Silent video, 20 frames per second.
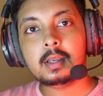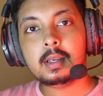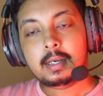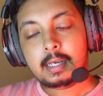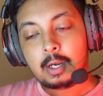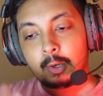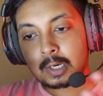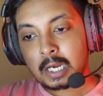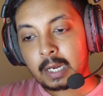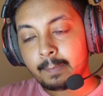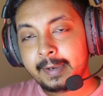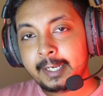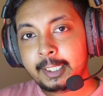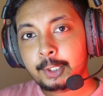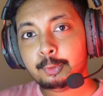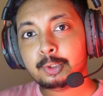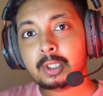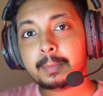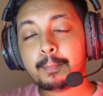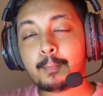Now, coming
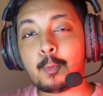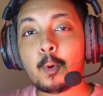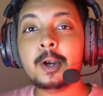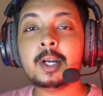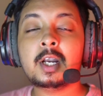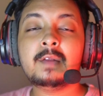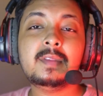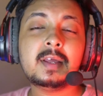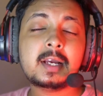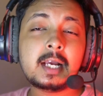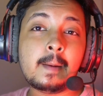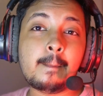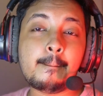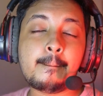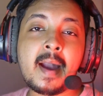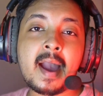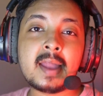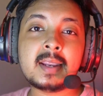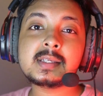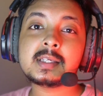to the point of the
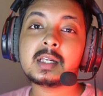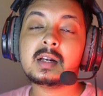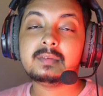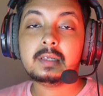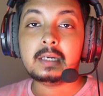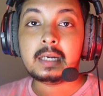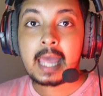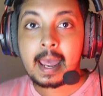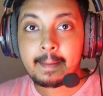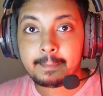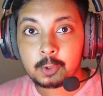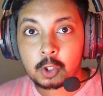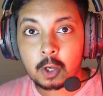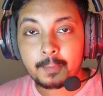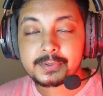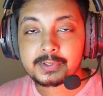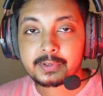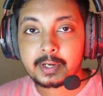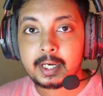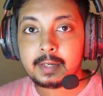comparison of the
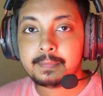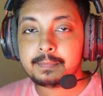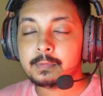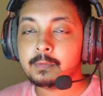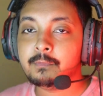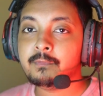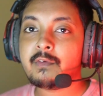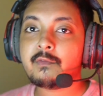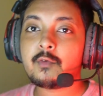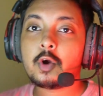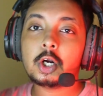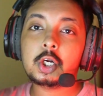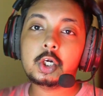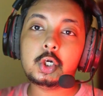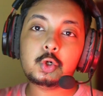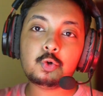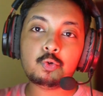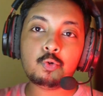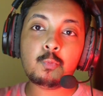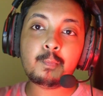laptops, right? We've got
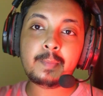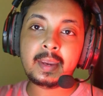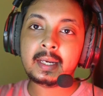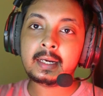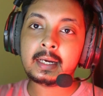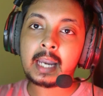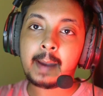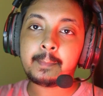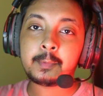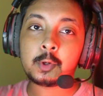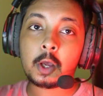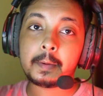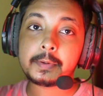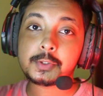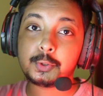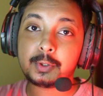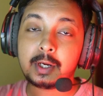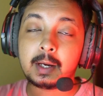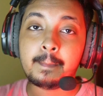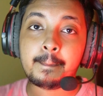two main laptops
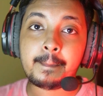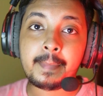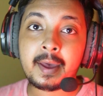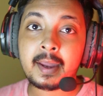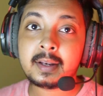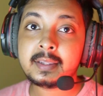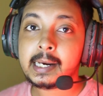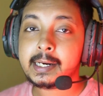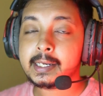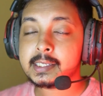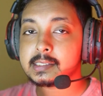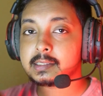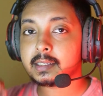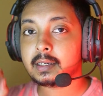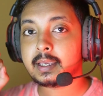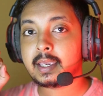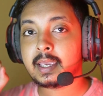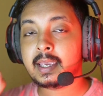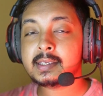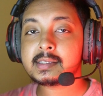to compare. That is
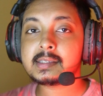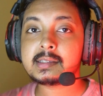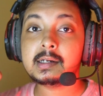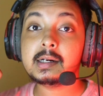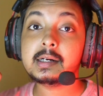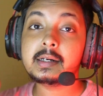the Acer